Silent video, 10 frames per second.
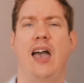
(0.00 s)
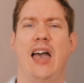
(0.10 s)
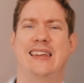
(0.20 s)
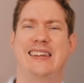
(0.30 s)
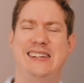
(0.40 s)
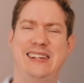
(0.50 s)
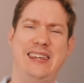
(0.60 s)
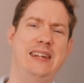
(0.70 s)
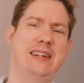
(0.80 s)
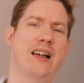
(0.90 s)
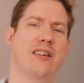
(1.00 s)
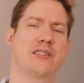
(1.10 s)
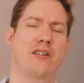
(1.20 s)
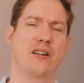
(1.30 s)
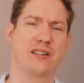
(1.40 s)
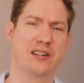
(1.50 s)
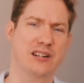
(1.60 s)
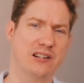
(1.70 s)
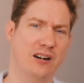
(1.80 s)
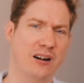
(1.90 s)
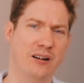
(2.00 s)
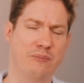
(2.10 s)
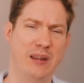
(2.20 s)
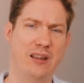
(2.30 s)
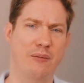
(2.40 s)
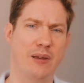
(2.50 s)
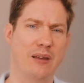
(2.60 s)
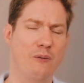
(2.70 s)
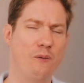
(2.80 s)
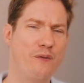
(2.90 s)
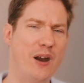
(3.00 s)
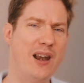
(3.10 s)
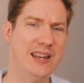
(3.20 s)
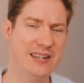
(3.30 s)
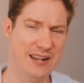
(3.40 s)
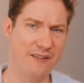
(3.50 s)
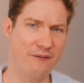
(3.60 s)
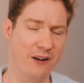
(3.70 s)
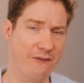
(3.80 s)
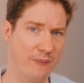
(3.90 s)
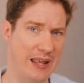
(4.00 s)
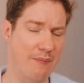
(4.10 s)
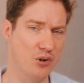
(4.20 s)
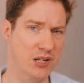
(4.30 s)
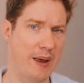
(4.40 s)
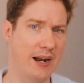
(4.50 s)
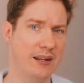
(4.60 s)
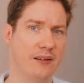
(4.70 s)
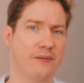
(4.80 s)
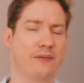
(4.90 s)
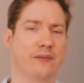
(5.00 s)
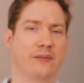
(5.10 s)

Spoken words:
And the details are going to start becoming very different from that perspective.